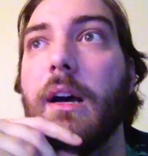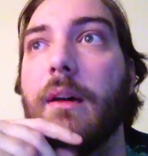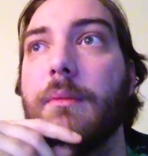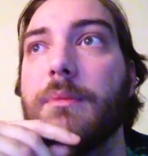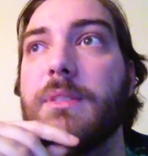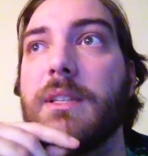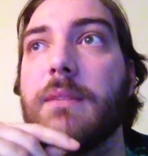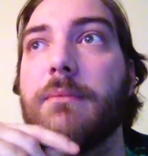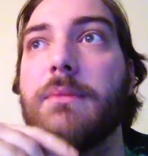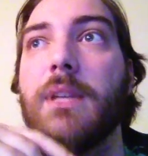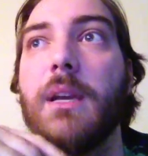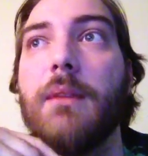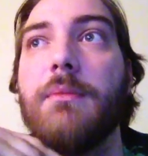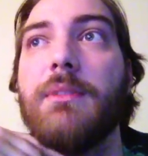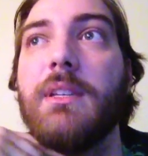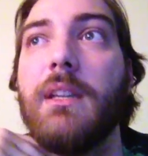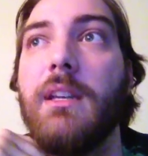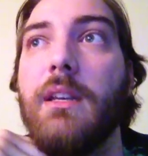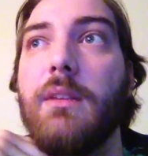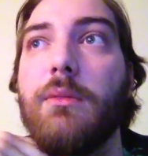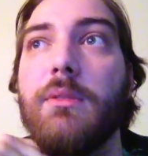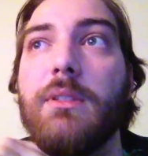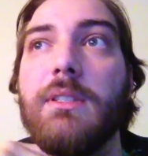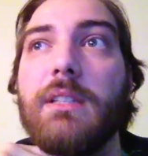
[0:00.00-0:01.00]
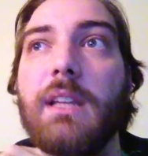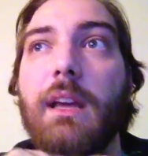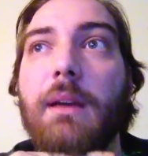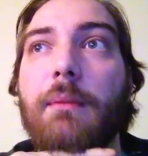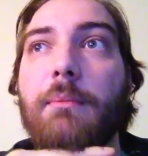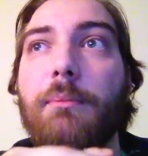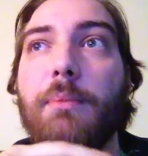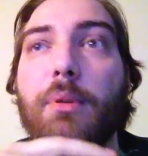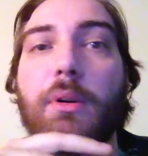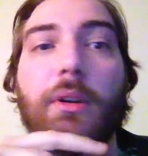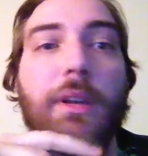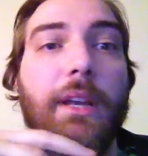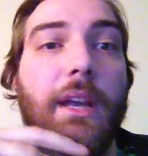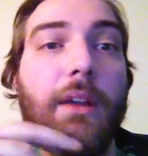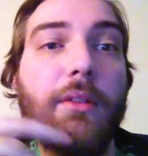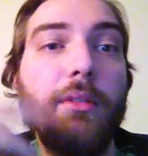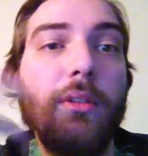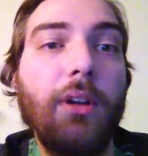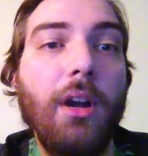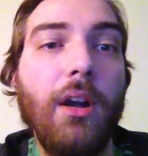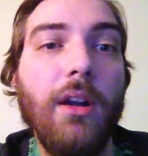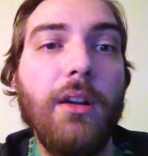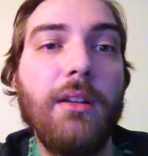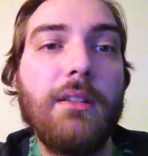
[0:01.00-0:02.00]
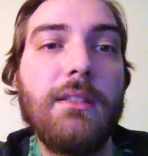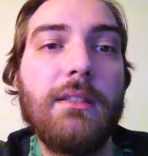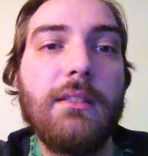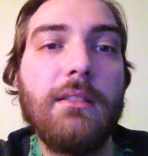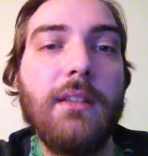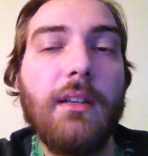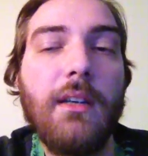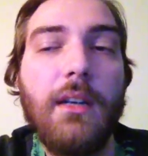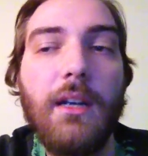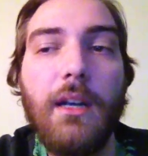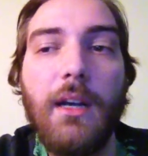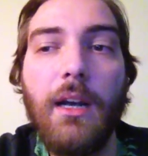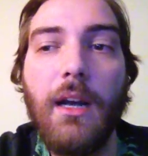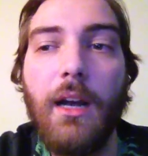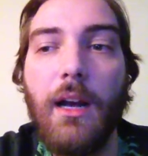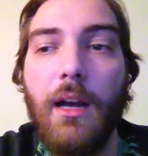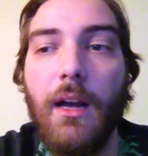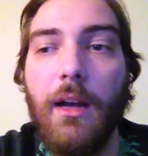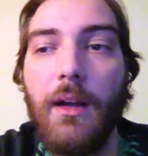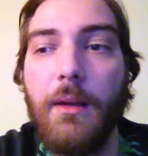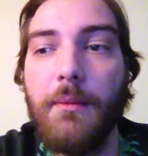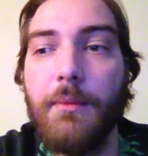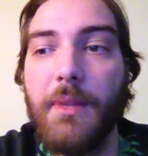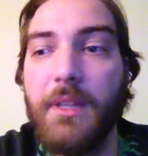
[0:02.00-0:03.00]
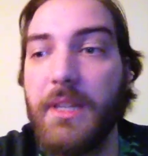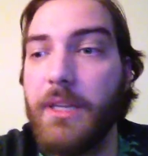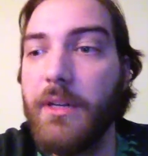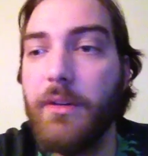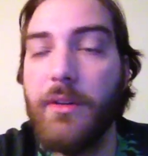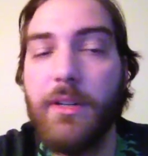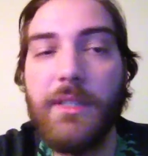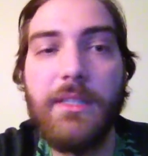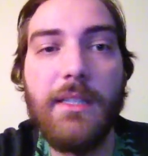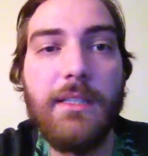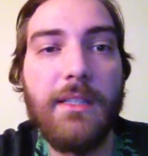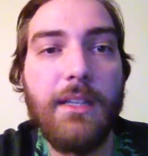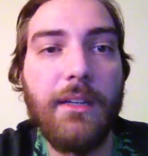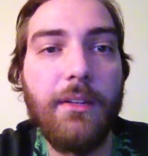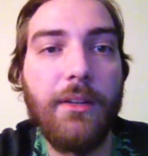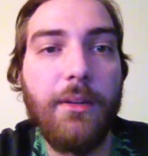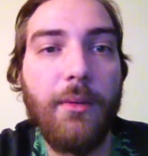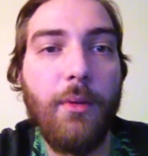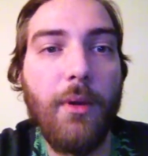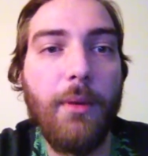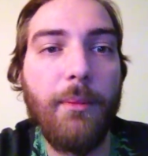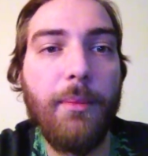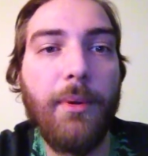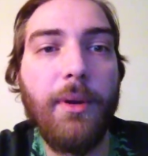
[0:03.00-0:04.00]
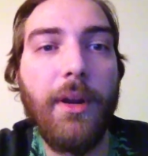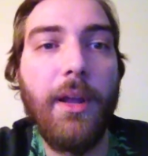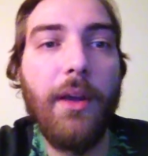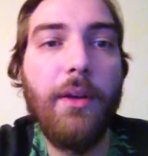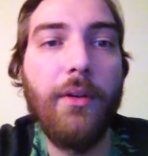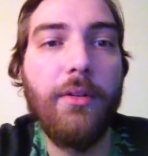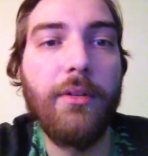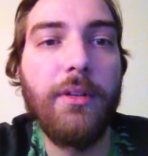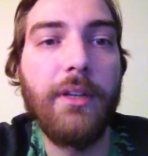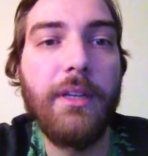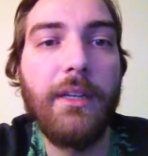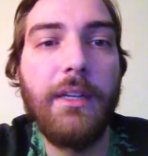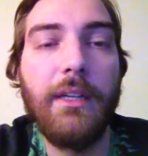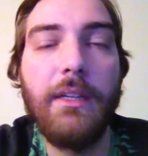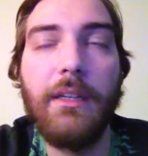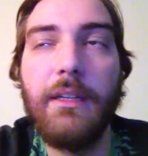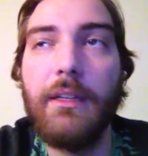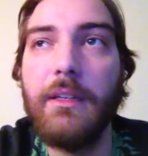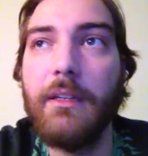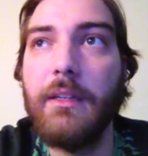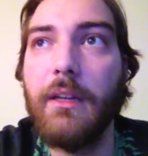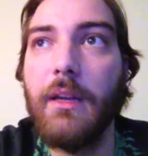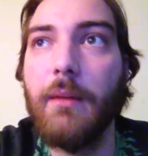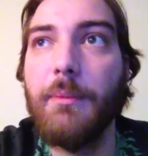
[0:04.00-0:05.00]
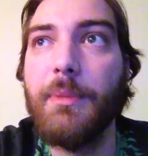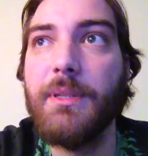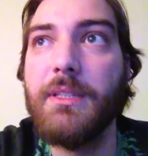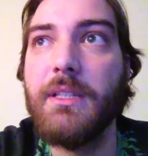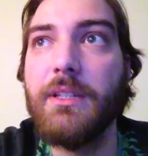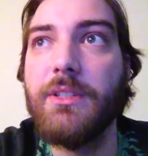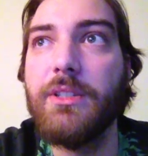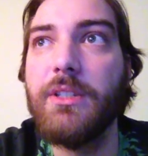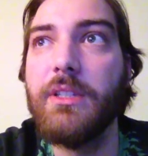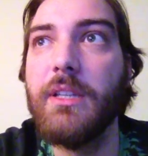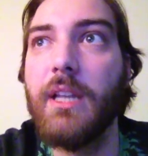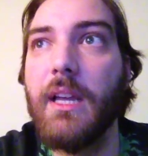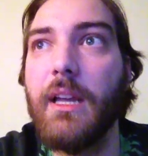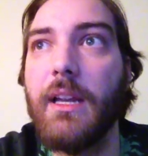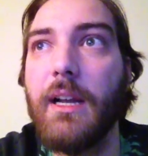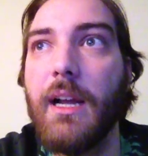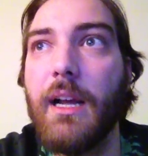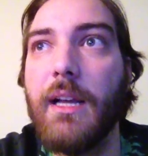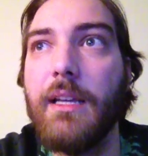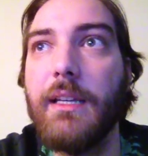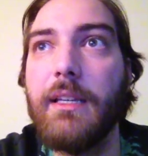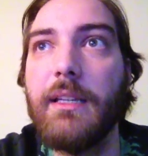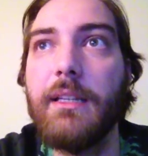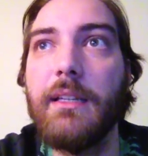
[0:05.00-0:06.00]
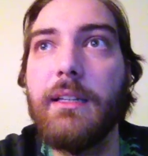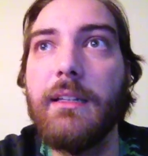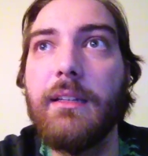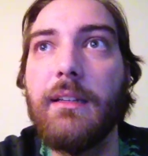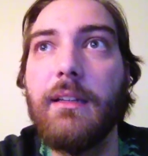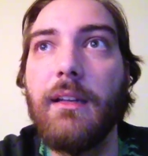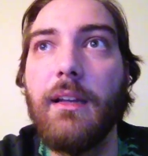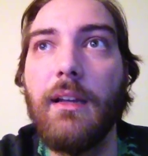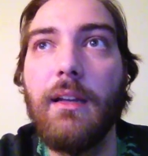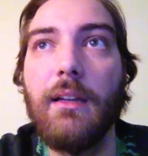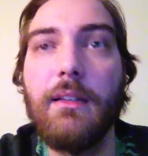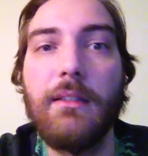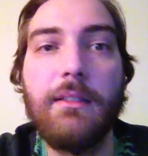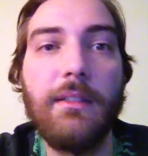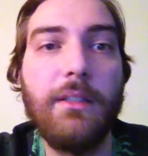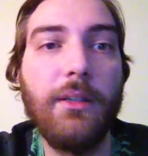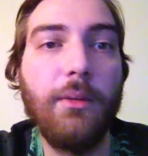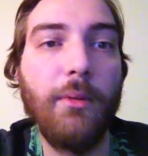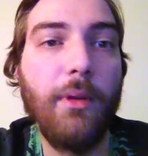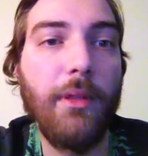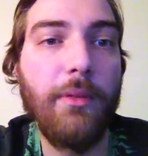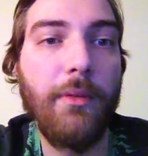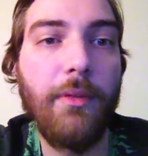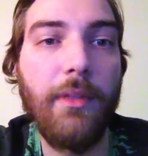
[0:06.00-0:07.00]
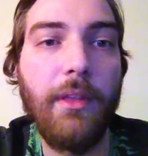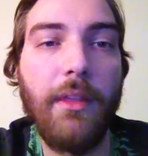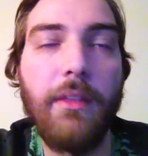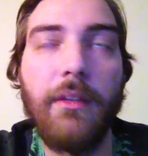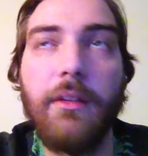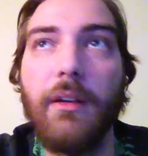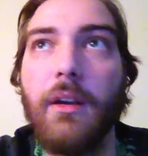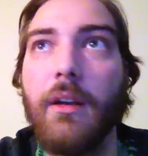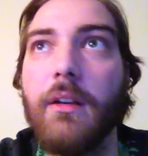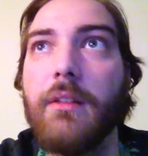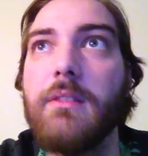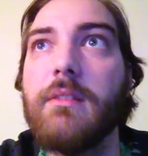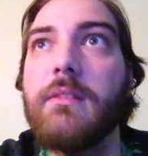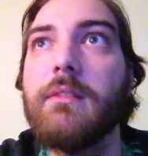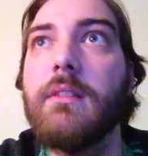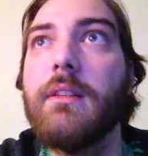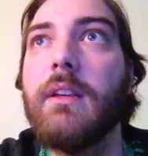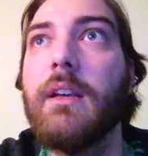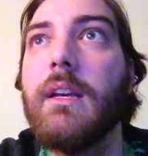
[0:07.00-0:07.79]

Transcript: Sometimes it equals them putting out cards that they don't necessarily want to put out in a position that I can deal with other cards.